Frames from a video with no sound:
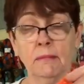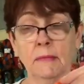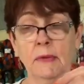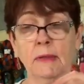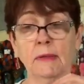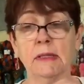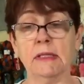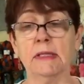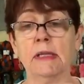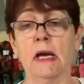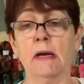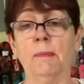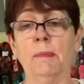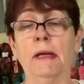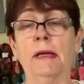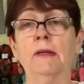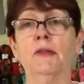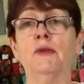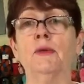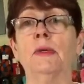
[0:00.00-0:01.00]
the sock
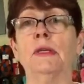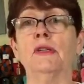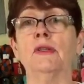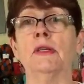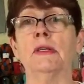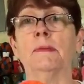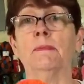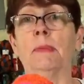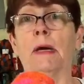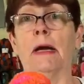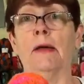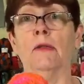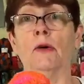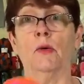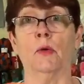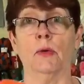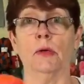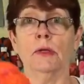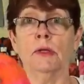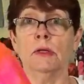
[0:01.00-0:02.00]
blanks. You can just buy the
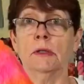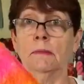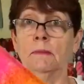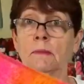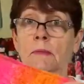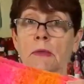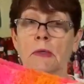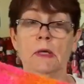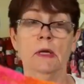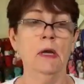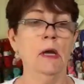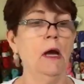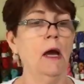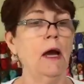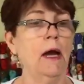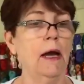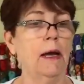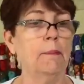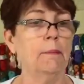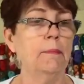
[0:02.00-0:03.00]
course.
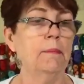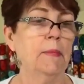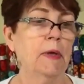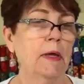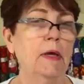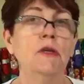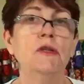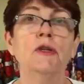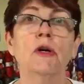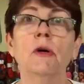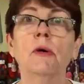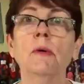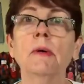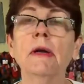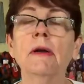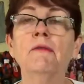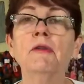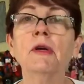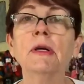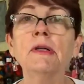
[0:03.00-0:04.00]
So
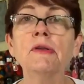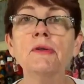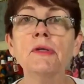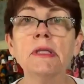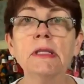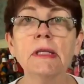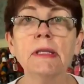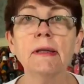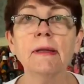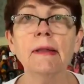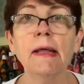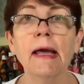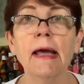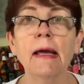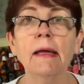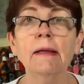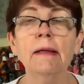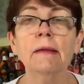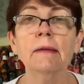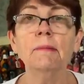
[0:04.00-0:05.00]
if you're interested in
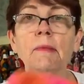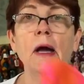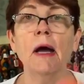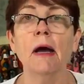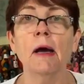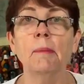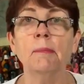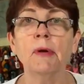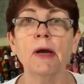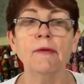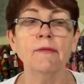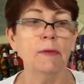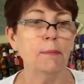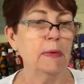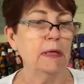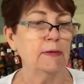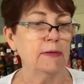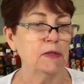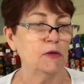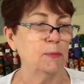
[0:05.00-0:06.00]
that, private
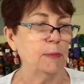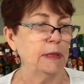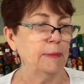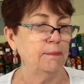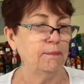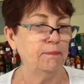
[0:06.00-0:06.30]
message me.